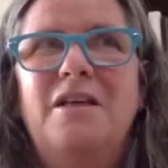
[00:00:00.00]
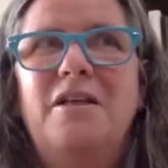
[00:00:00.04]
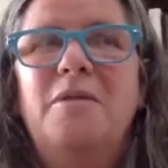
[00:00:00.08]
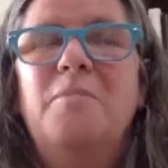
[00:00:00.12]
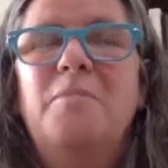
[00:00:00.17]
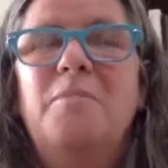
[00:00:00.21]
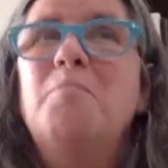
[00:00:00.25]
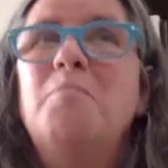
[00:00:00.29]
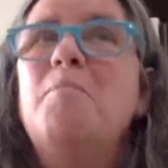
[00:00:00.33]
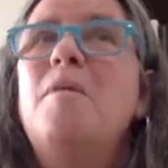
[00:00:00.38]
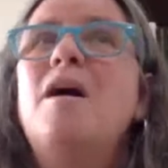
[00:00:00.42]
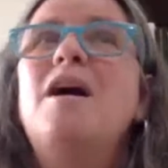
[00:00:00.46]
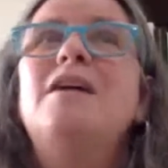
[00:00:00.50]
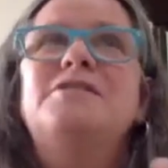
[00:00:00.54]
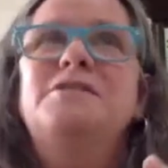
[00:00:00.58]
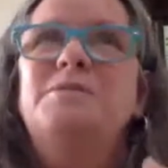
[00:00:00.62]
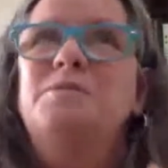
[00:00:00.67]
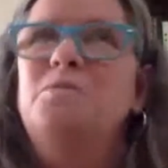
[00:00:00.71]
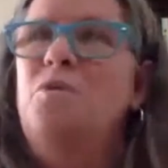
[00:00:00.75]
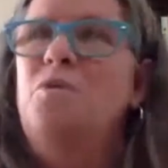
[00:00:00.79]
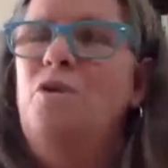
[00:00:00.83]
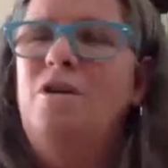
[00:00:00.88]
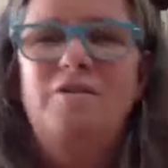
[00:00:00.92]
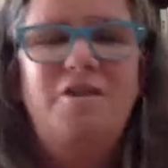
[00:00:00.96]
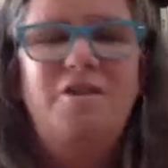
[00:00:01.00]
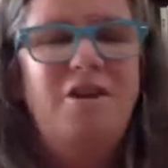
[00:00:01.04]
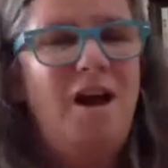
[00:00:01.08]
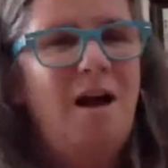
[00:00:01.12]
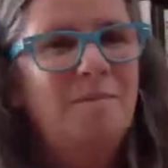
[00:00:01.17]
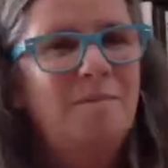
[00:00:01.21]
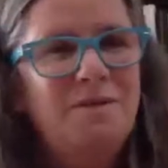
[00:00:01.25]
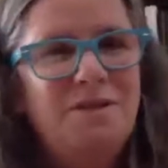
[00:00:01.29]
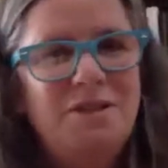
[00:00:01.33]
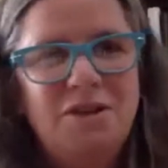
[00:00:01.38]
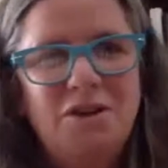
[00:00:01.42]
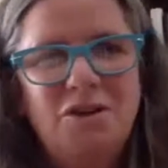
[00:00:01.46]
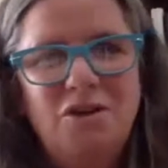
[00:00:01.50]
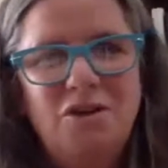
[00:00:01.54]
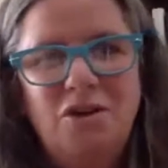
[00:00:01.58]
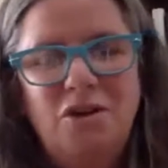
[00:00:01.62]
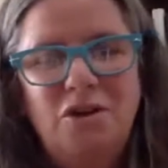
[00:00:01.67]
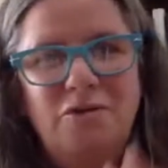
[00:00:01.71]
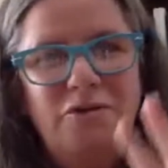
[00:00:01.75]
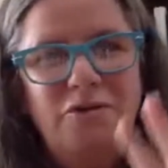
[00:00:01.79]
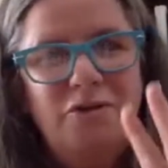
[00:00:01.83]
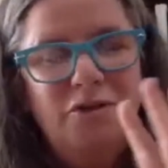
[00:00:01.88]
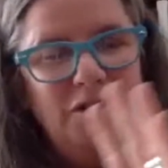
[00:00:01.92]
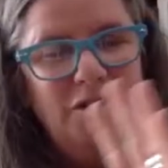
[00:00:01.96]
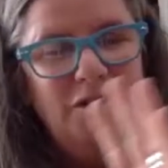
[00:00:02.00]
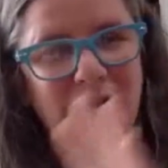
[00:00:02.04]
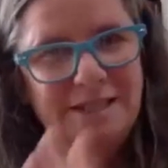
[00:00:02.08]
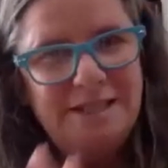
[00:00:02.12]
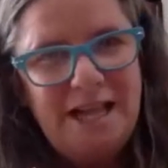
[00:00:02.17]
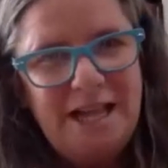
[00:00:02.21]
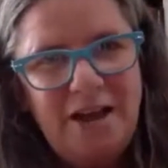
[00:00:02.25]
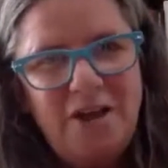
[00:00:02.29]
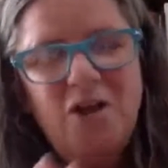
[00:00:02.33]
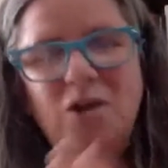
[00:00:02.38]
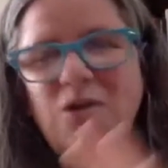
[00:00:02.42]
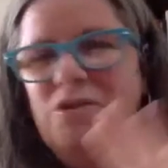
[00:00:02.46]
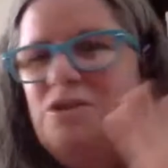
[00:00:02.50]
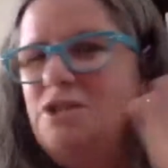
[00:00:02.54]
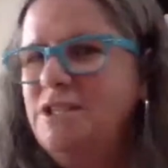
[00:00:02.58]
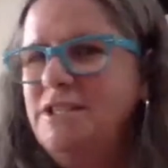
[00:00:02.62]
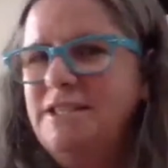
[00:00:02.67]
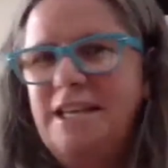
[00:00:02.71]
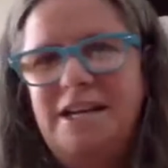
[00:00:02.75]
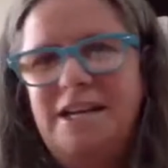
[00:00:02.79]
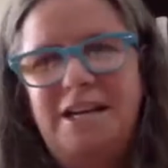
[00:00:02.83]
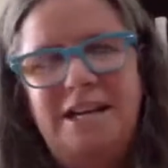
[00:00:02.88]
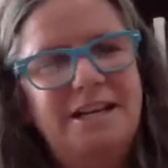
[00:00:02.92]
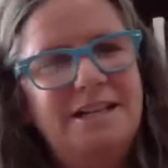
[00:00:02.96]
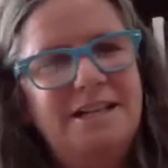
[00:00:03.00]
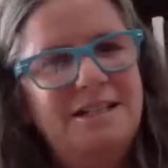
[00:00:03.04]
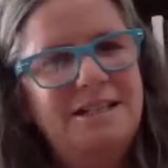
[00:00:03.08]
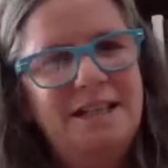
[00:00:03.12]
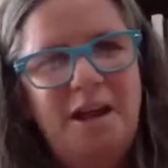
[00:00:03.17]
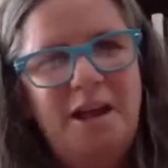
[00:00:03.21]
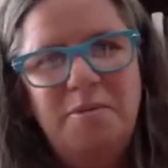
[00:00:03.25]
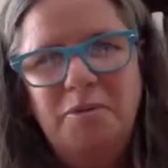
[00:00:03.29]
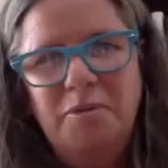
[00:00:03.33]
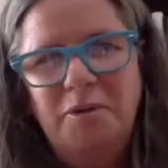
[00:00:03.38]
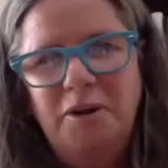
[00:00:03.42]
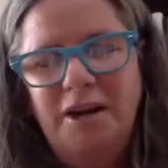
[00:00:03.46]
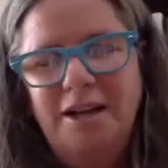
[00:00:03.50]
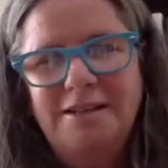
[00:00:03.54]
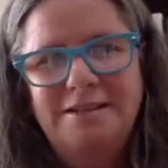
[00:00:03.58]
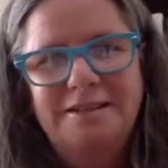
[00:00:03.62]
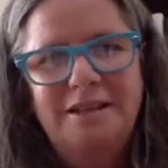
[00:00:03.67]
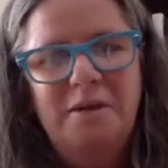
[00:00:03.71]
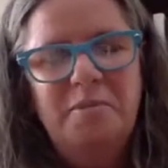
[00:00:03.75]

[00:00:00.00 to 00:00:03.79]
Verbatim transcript: much more of an obstacle for tech coaches than it is librarians.